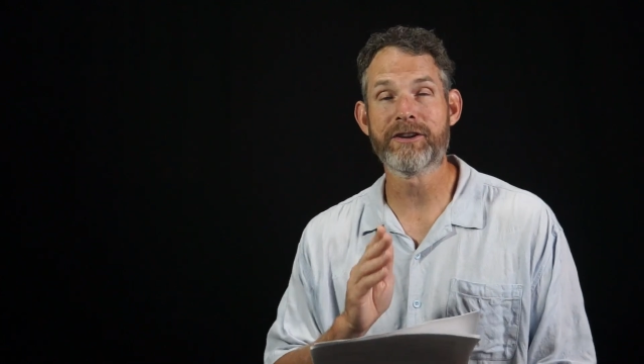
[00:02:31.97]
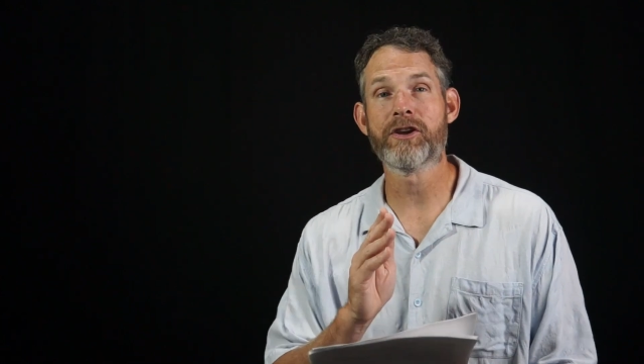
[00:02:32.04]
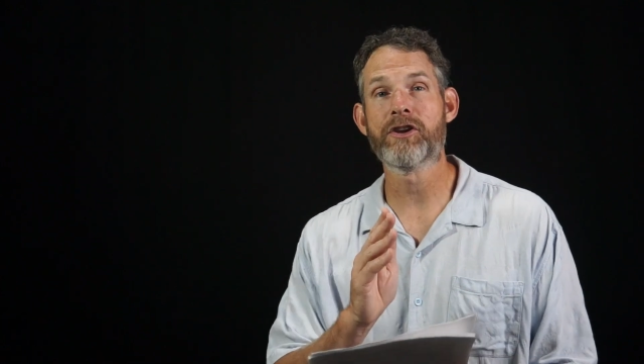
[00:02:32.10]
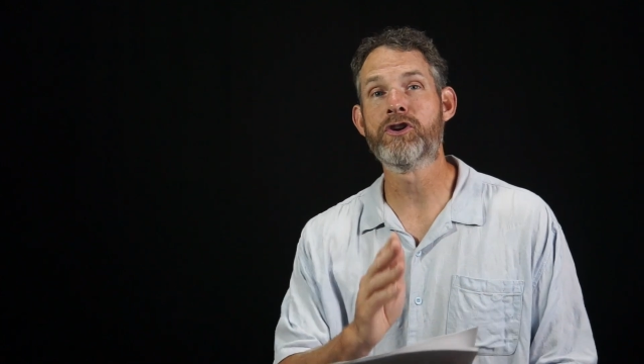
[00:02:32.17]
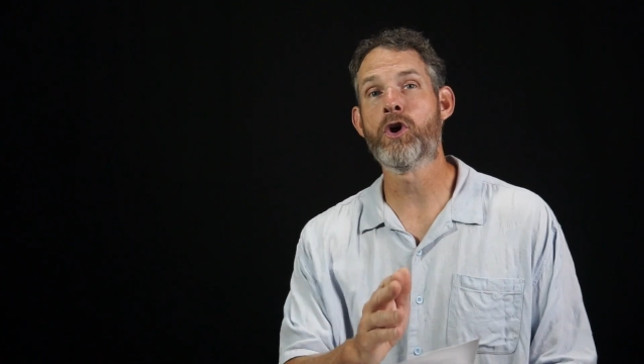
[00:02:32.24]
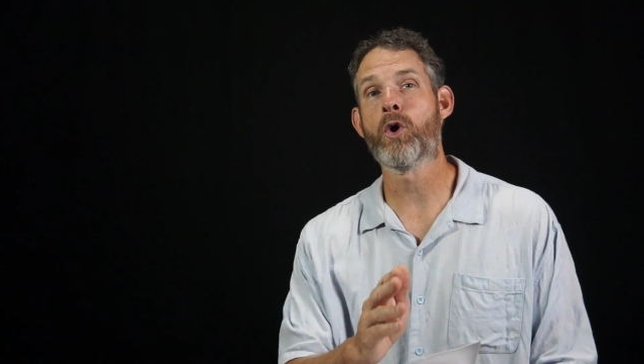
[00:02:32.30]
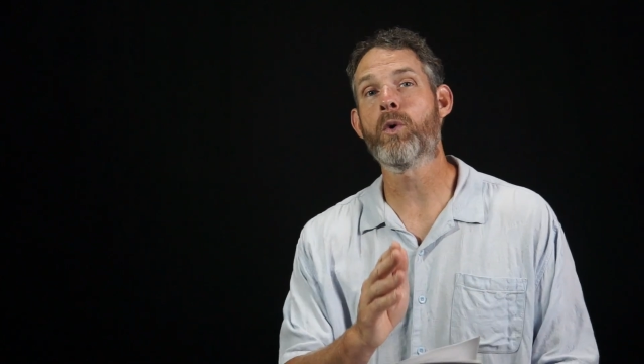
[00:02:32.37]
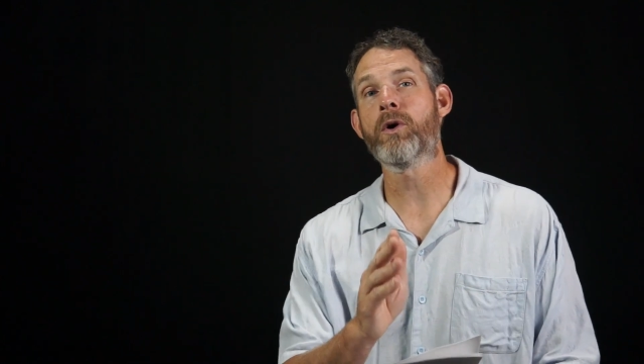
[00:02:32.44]

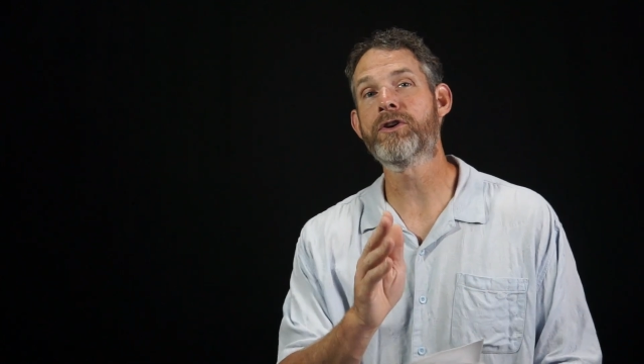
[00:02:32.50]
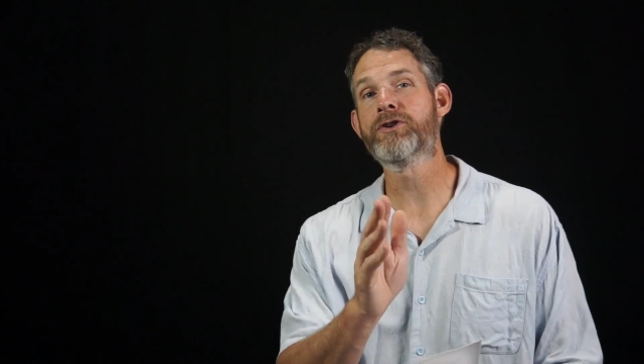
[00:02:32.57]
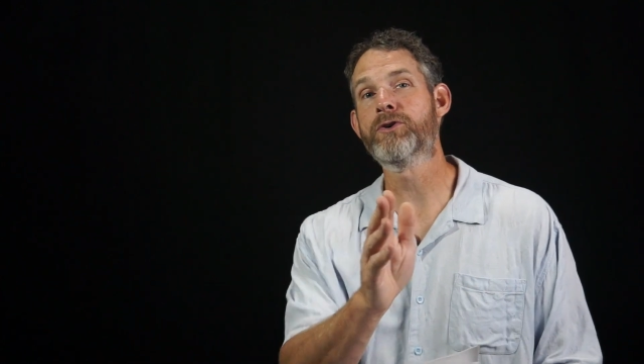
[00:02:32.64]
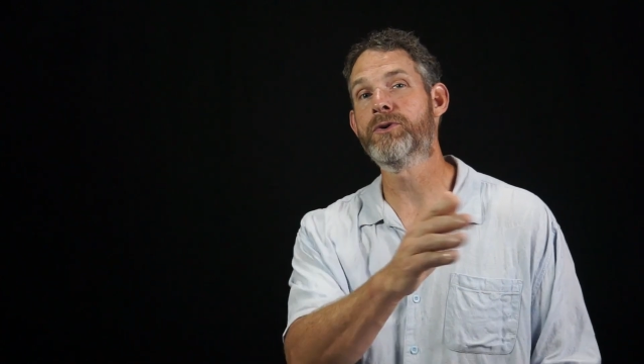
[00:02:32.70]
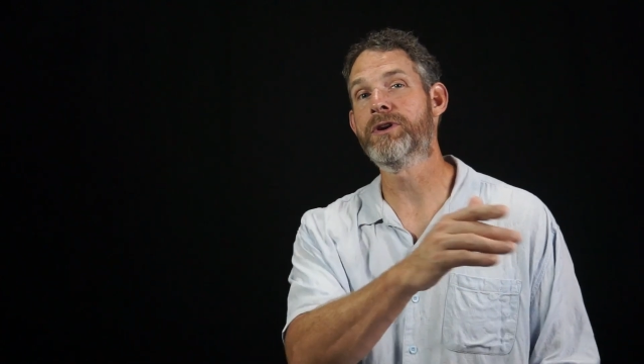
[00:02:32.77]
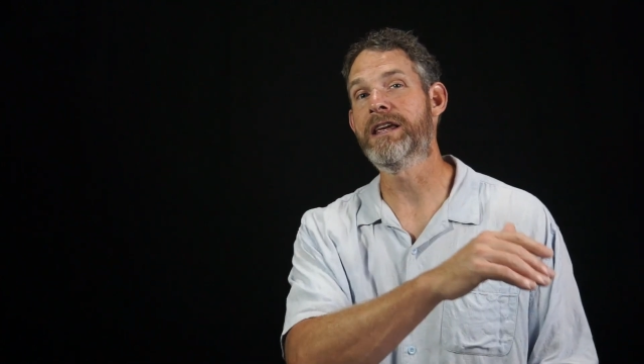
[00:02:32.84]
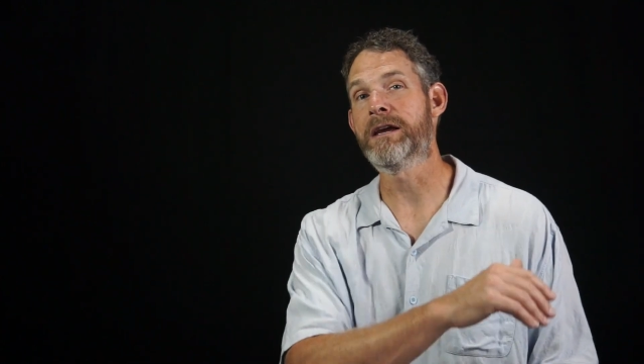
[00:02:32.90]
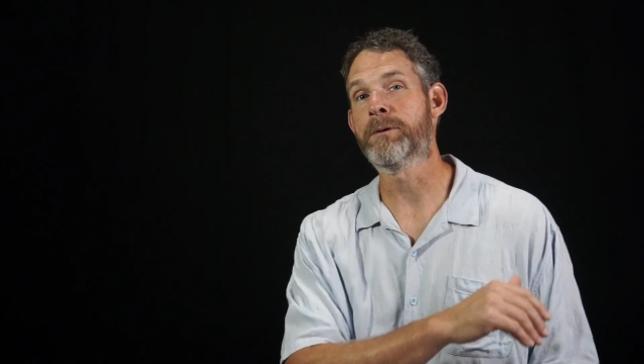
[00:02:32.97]
your
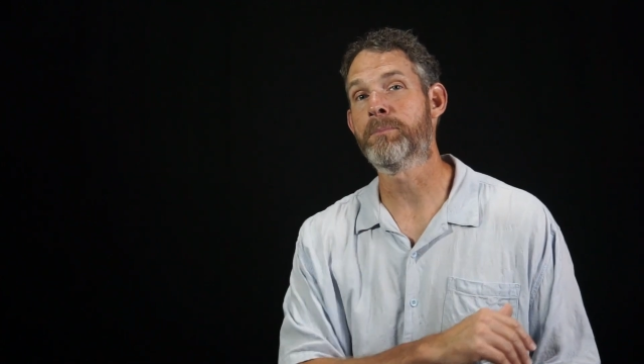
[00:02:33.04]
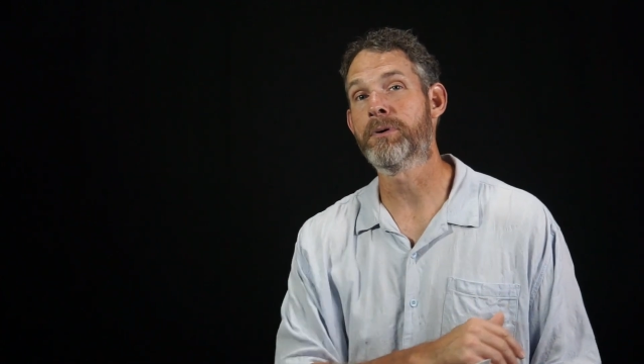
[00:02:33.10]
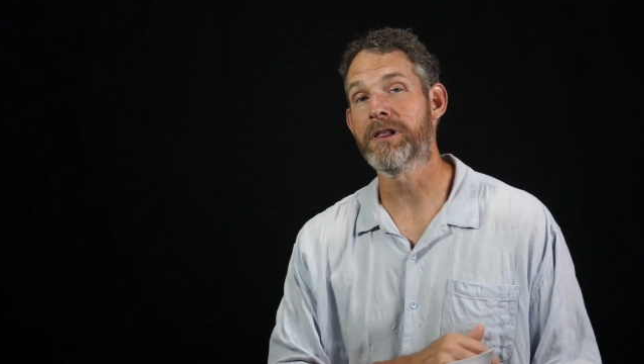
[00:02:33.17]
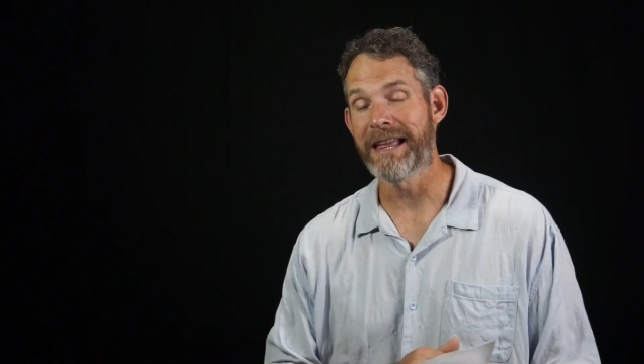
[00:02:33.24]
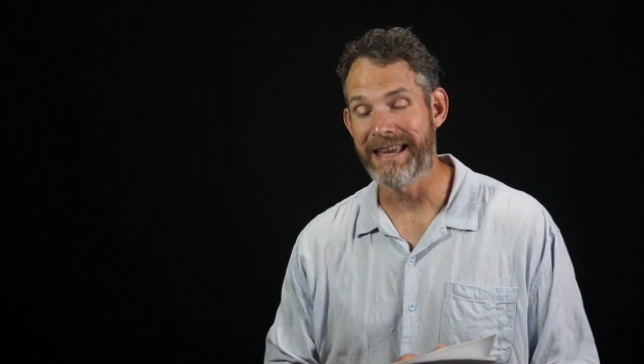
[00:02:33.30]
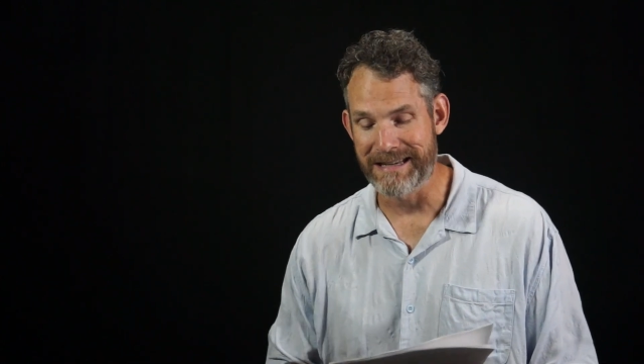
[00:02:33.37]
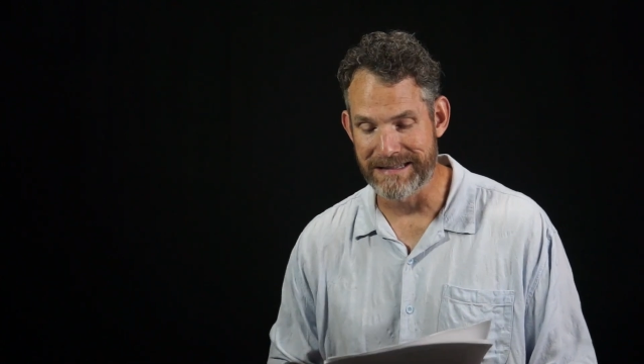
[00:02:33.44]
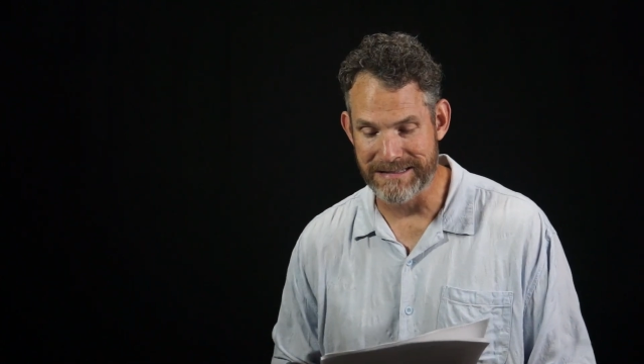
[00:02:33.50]
unique
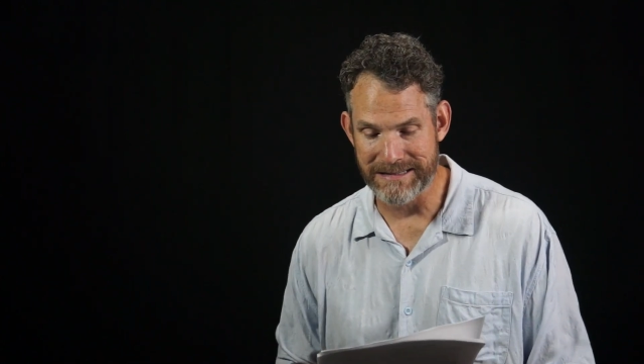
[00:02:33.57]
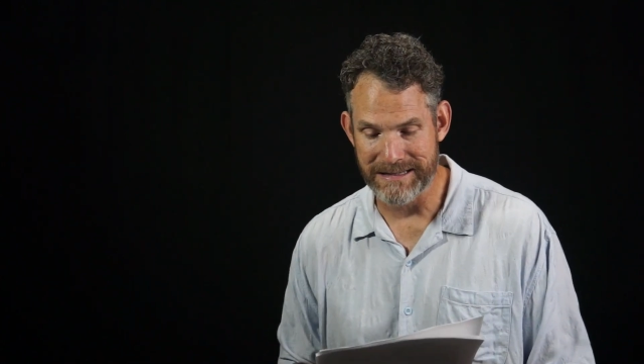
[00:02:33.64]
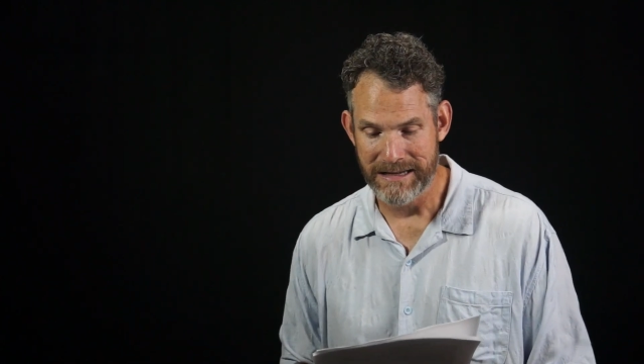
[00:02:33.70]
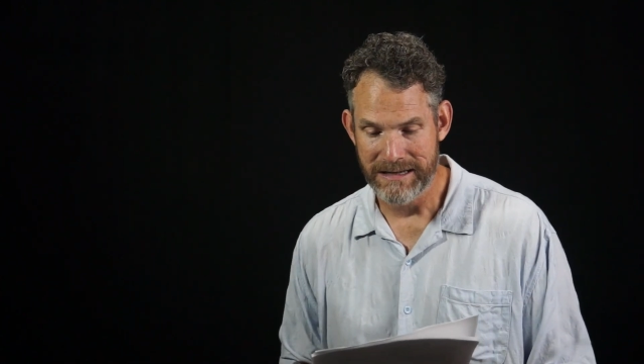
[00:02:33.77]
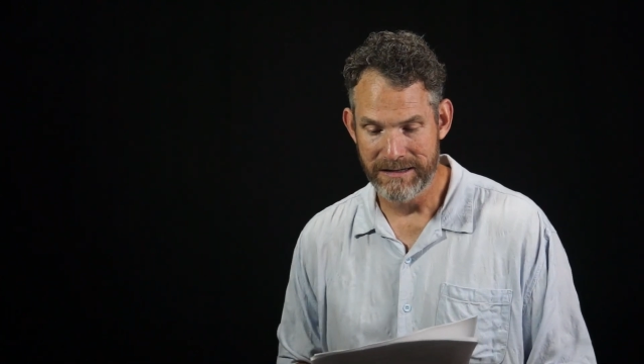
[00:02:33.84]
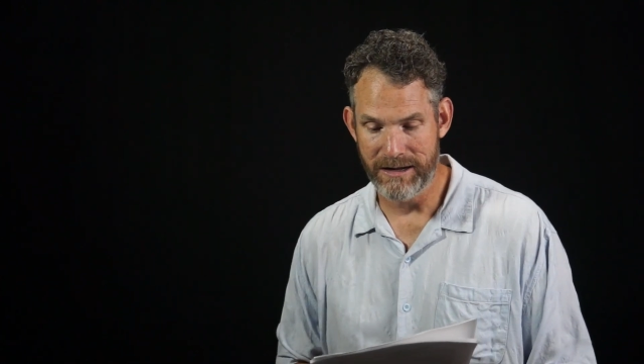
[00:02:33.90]
place